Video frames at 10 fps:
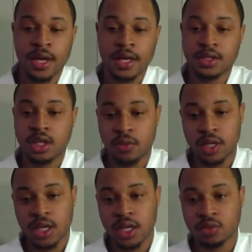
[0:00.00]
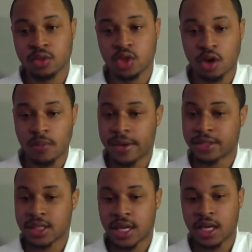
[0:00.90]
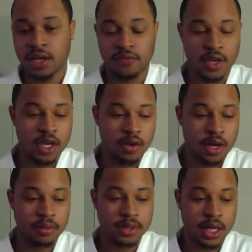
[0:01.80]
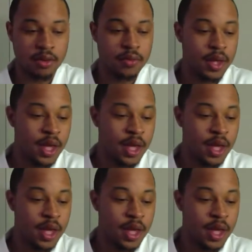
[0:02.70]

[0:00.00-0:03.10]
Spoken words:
See if we can get it resolved by the time the next video comes out.